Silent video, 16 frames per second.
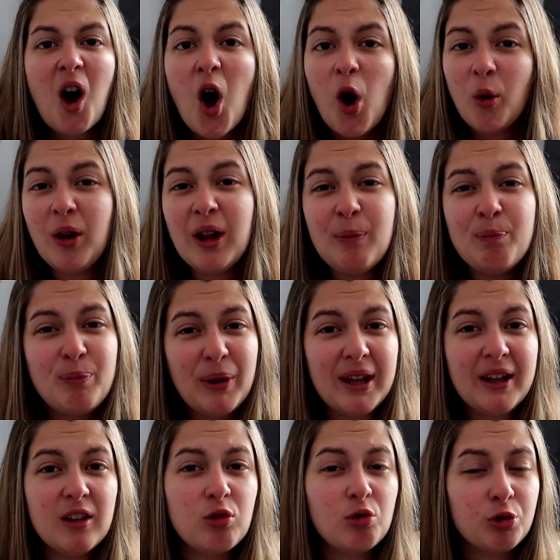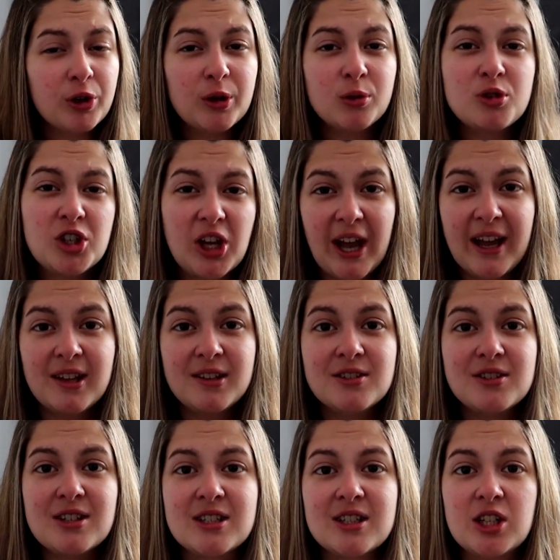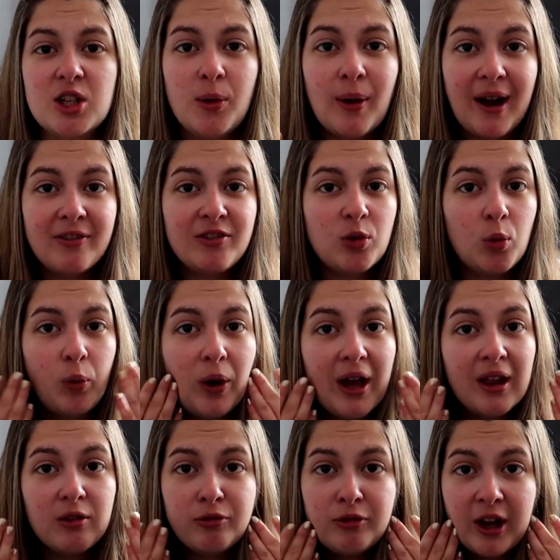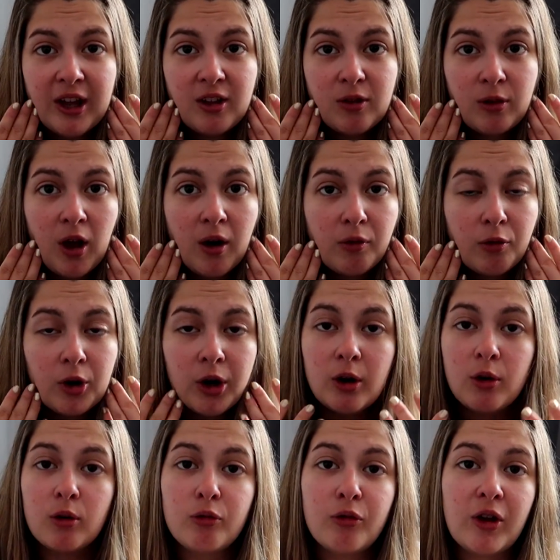Only biggest real change is that you have to wear the face covering or a